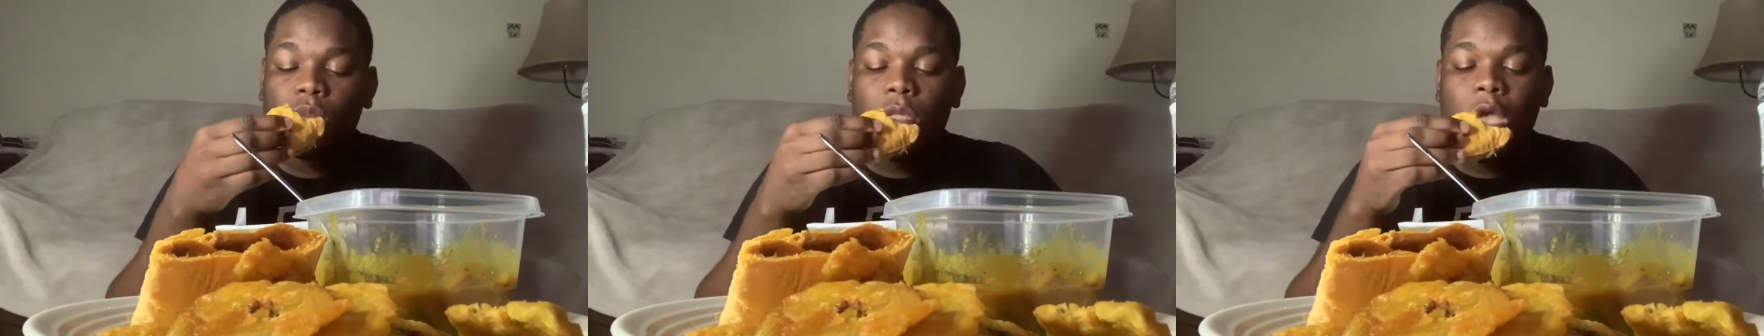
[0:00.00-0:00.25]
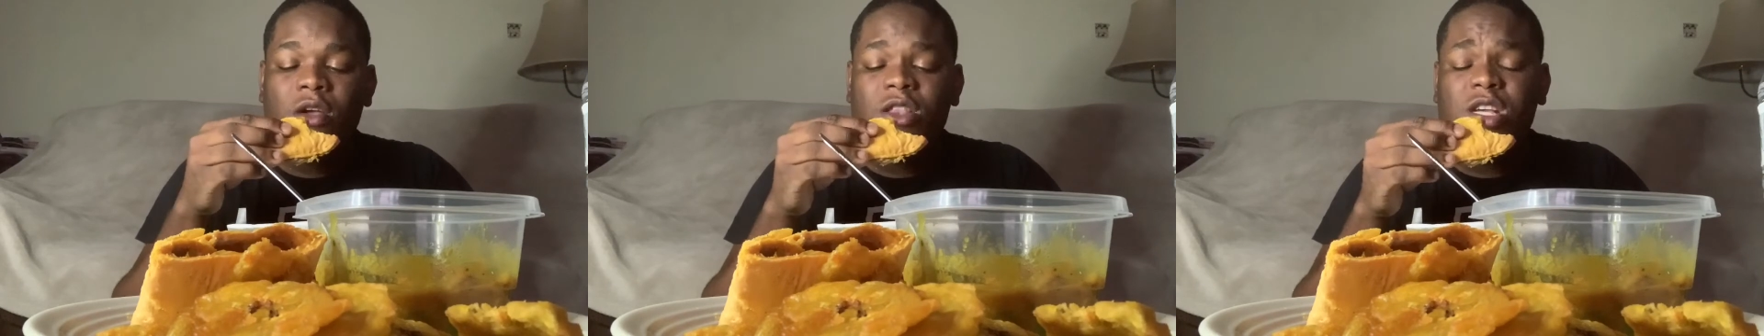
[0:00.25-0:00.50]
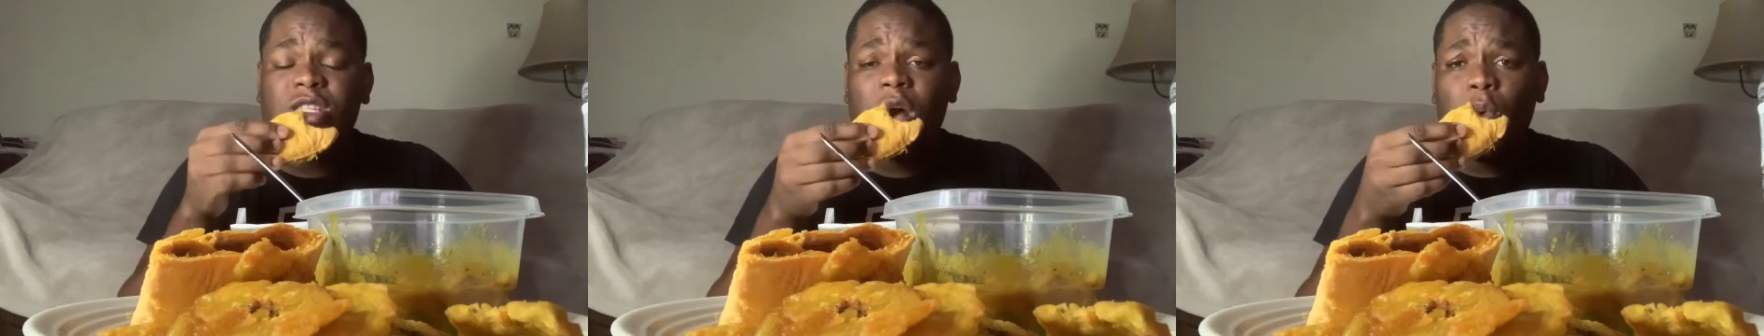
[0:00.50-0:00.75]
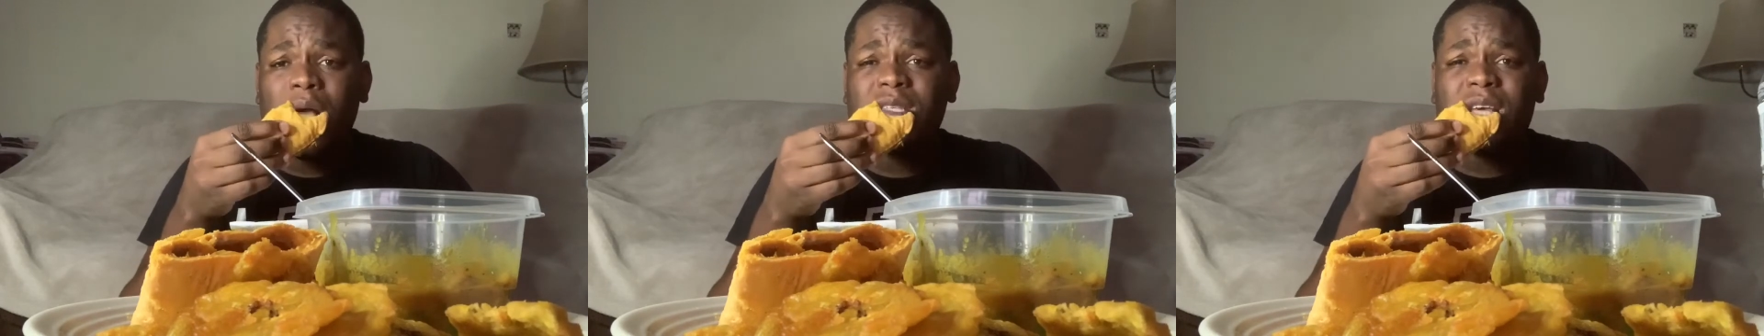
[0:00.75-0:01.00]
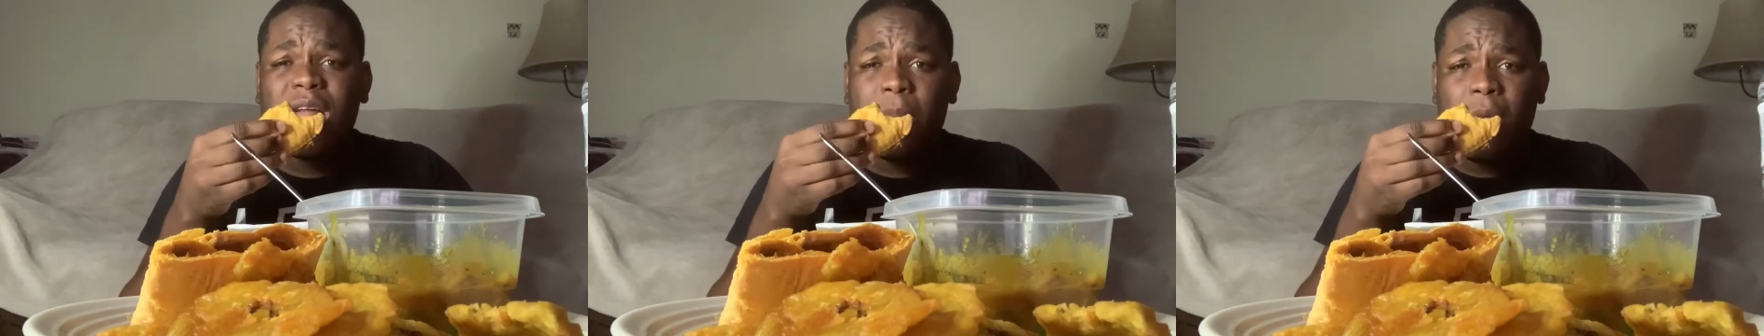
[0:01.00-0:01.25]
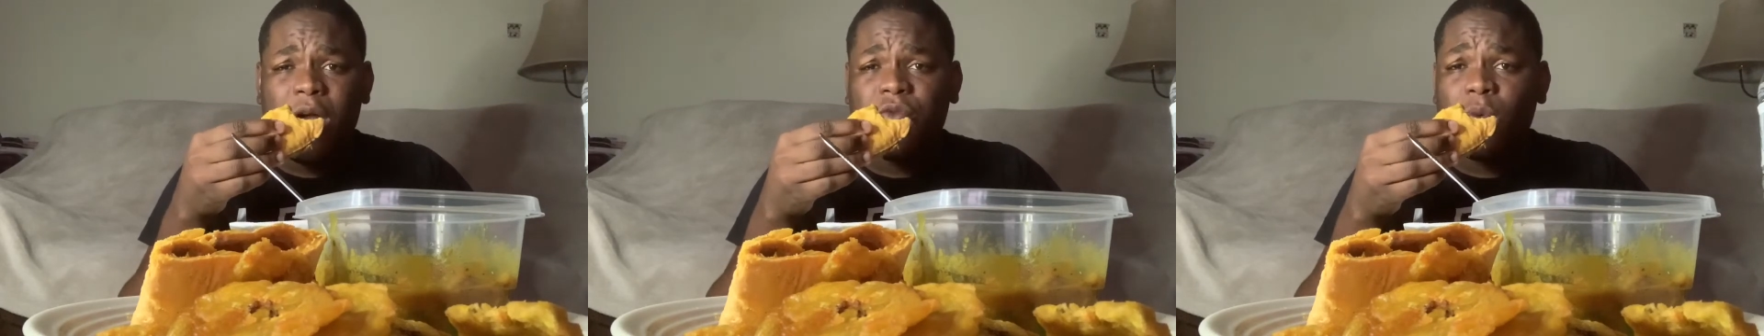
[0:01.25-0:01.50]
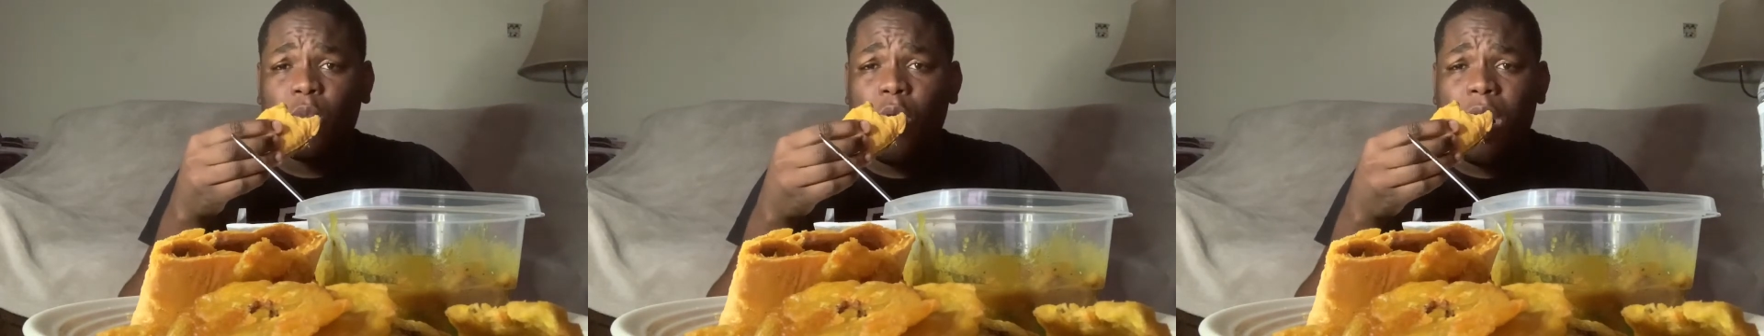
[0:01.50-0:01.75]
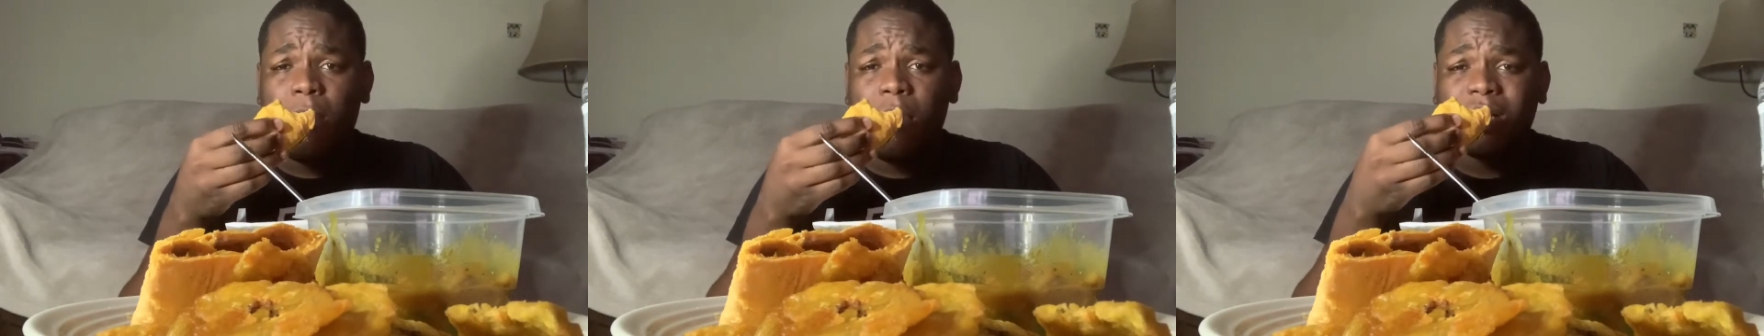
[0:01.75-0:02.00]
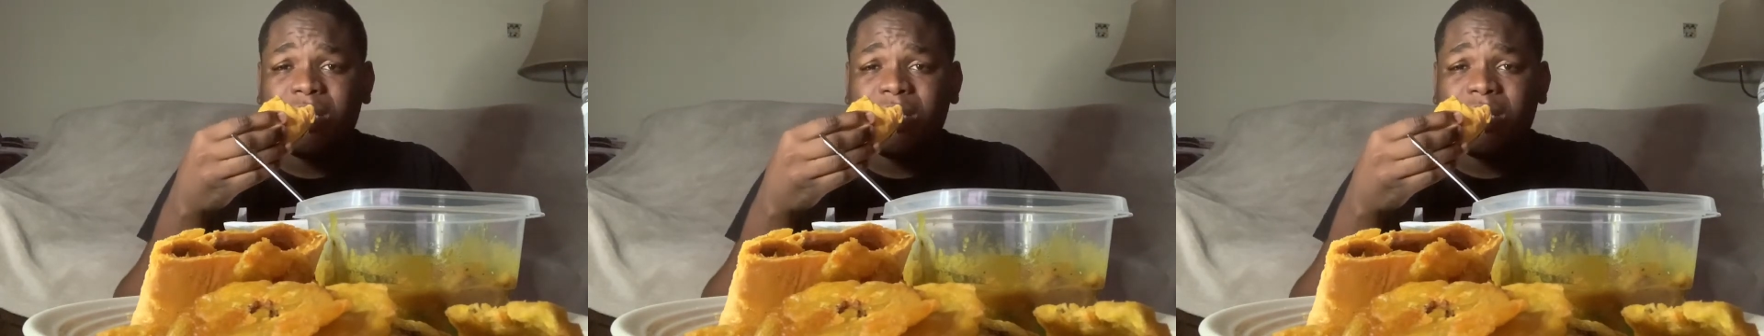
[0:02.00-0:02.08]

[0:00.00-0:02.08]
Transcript: These are ones that I bought from Walmart.